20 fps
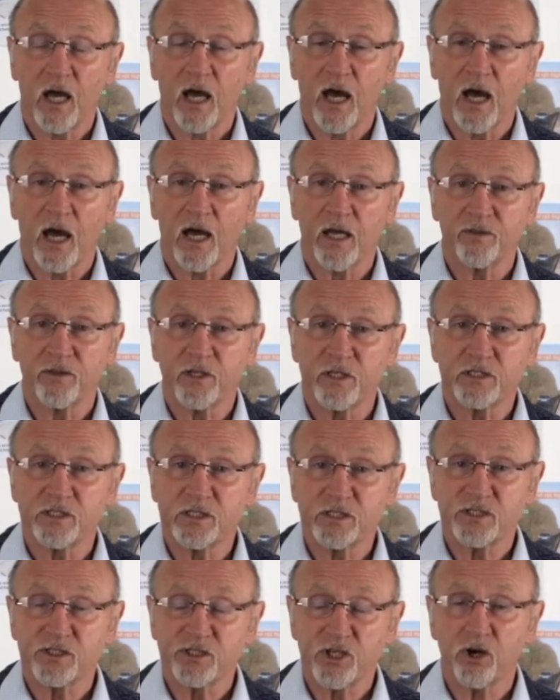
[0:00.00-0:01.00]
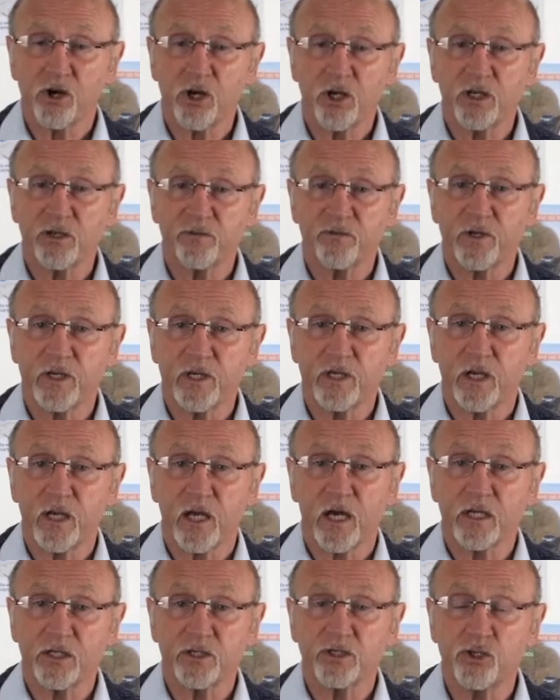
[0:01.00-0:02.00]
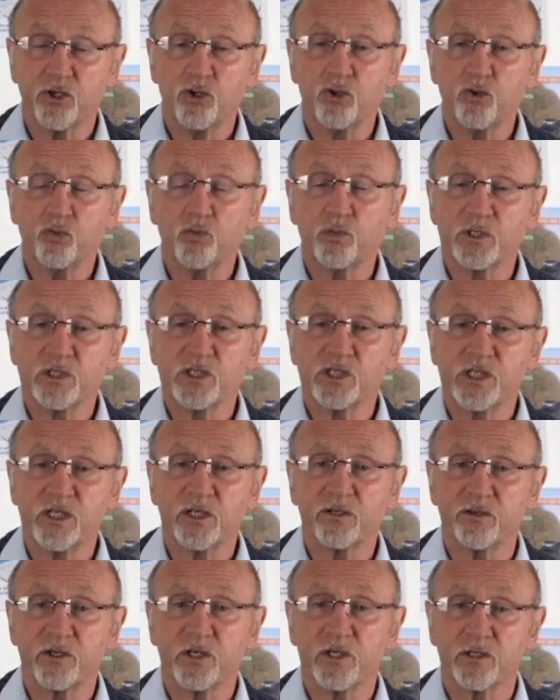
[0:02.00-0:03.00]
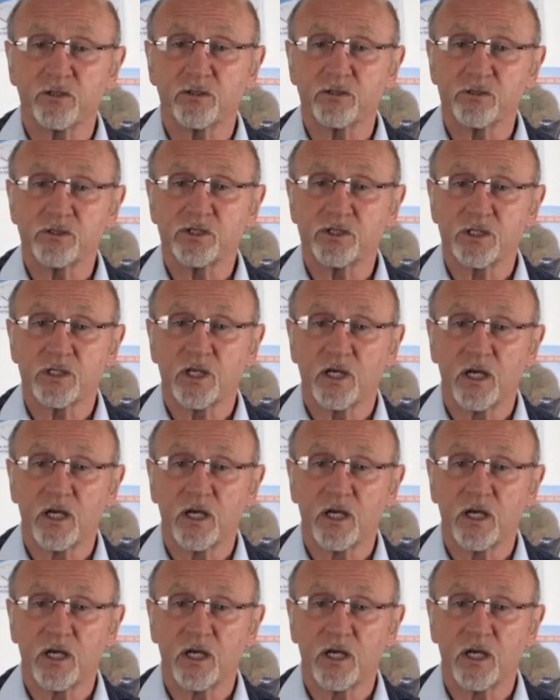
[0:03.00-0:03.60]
and the design of it and new materials.